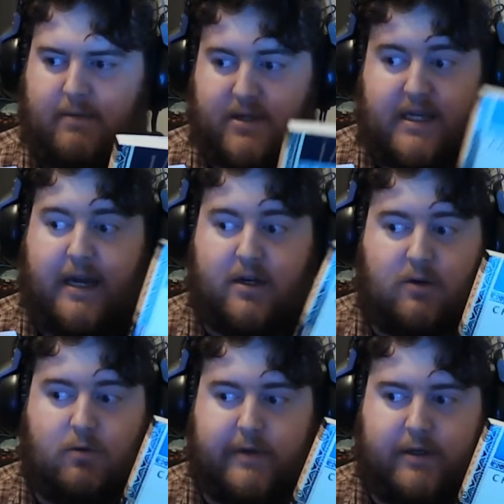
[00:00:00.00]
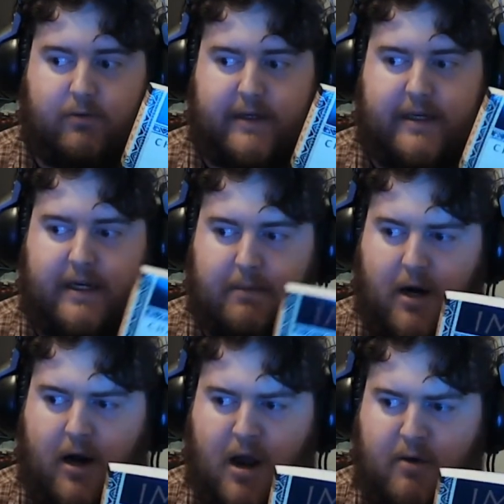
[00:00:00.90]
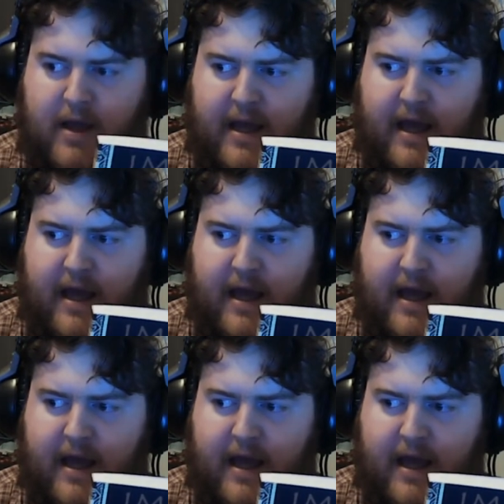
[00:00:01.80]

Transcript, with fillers: I'm excited to reread Imaro.